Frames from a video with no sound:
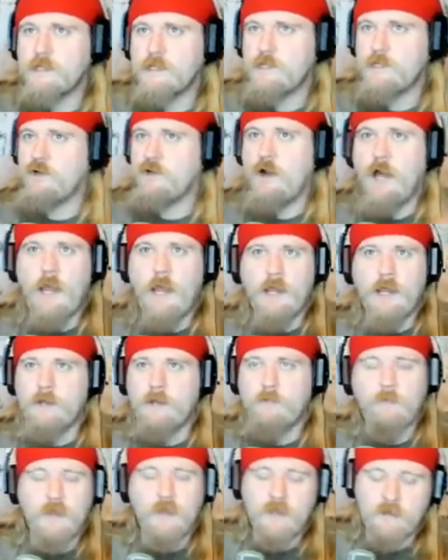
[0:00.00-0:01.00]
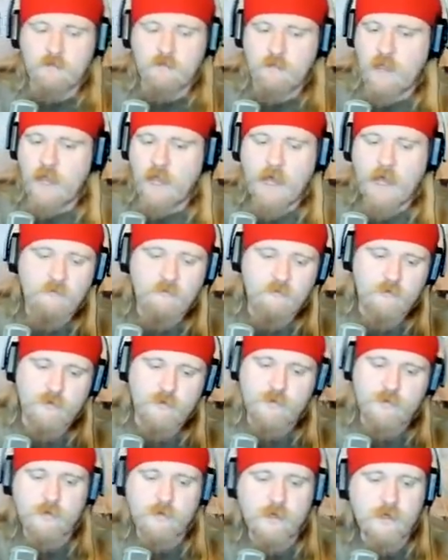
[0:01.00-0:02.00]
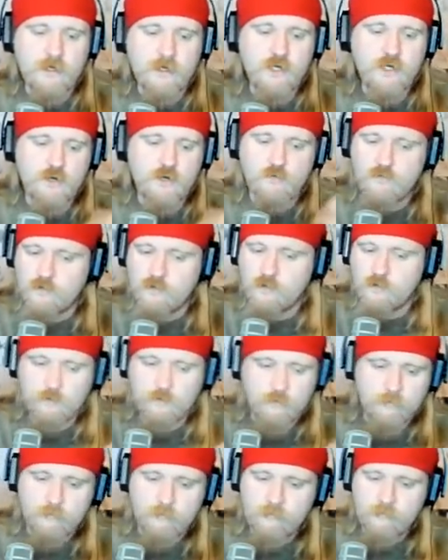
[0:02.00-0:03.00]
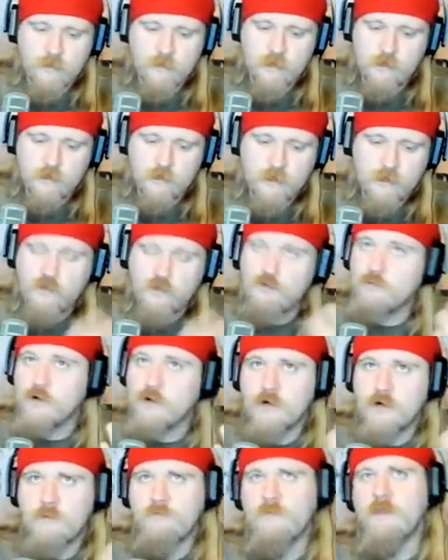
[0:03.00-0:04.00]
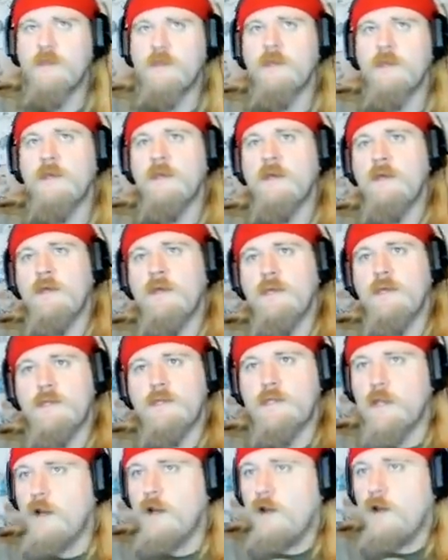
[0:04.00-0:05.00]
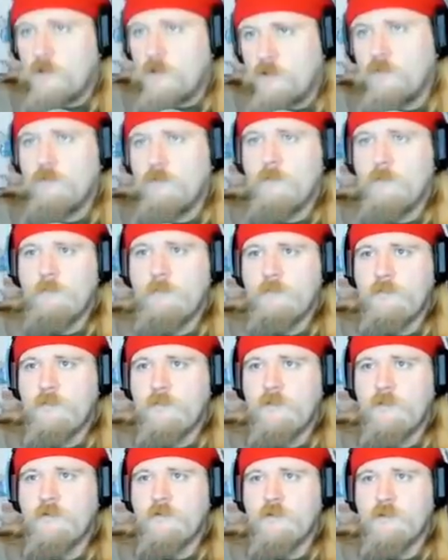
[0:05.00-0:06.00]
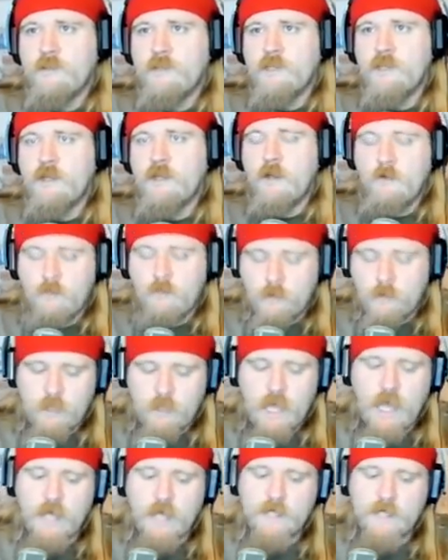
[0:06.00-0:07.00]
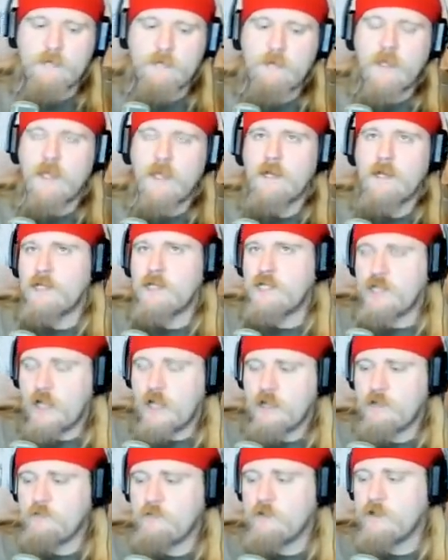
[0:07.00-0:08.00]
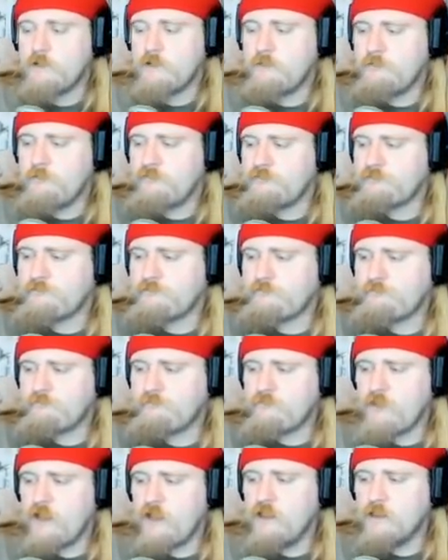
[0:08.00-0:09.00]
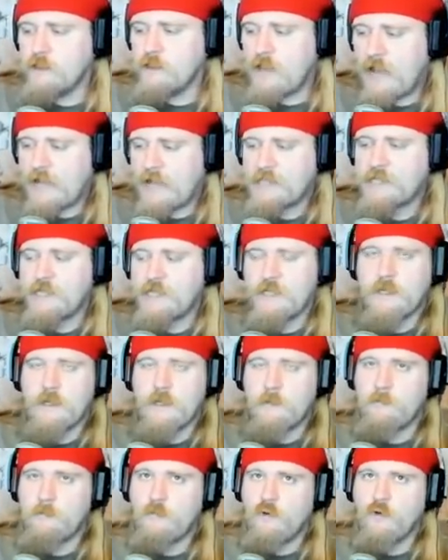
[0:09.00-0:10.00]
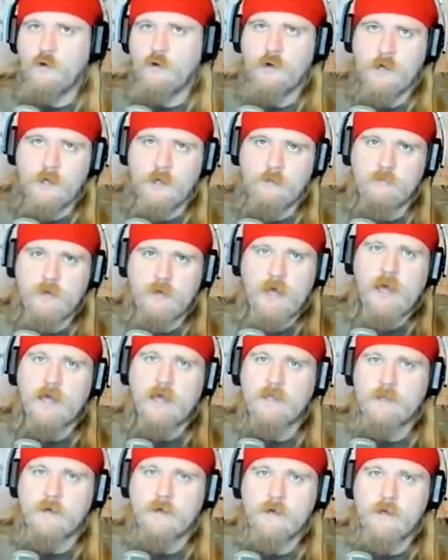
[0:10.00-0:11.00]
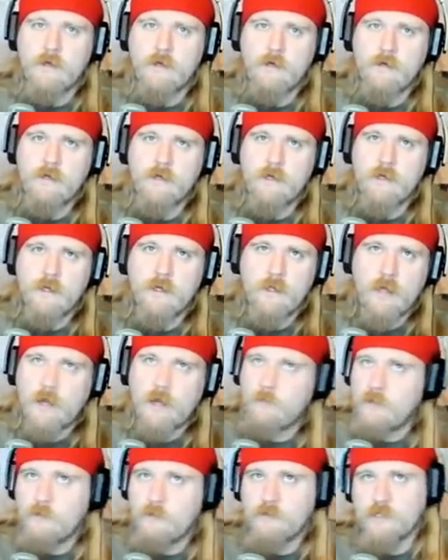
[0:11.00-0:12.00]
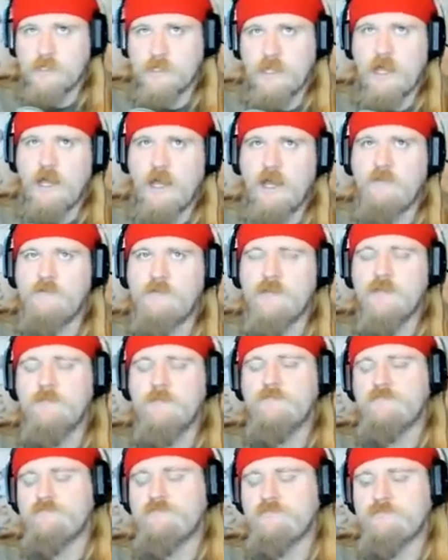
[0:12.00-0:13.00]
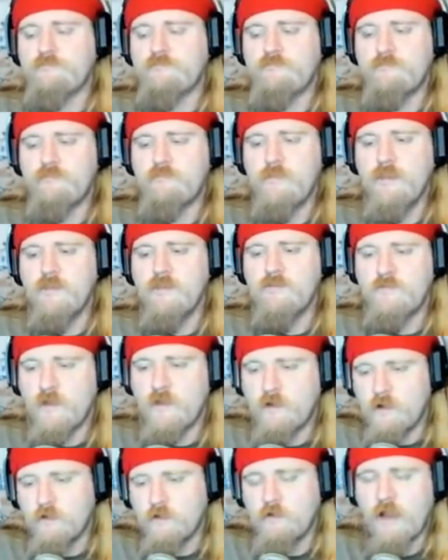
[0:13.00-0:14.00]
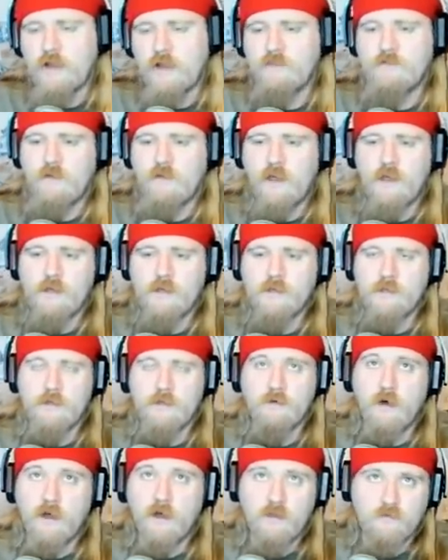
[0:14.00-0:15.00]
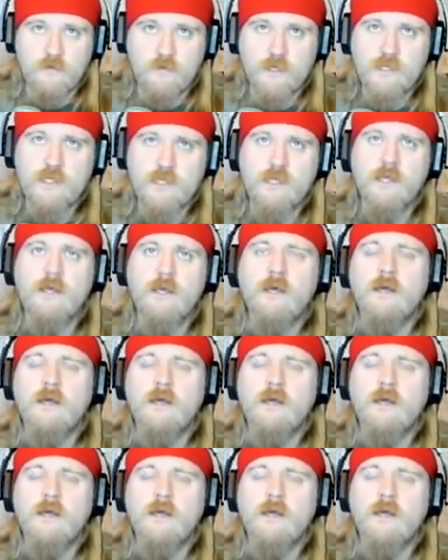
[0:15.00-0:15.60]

and trying to make you laugh with juvenile humor. So to know that we actually made a genuine, lasting, and important impact on a lot of people's lives is very gratifying to all of us.